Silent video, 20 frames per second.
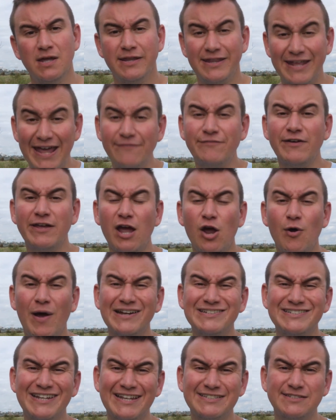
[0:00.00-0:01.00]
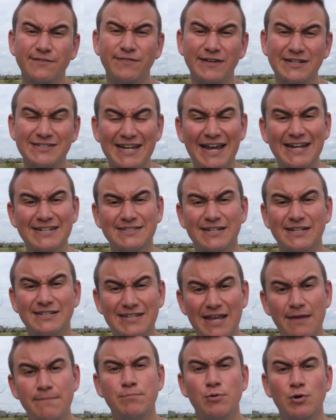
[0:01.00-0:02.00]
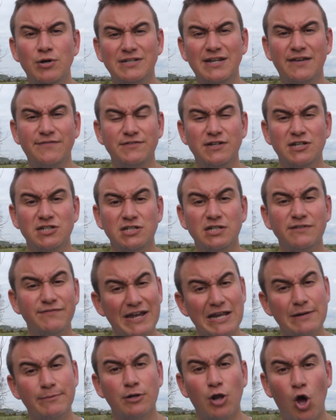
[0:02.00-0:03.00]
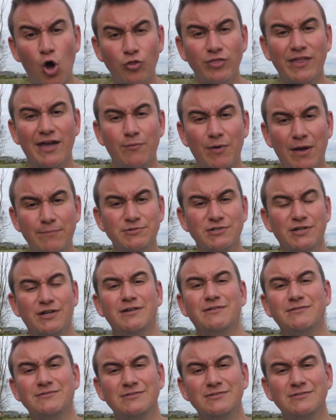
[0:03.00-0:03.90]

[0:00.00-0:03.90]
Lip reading: The FAO actually has a fantastic 10-point definition available on their website.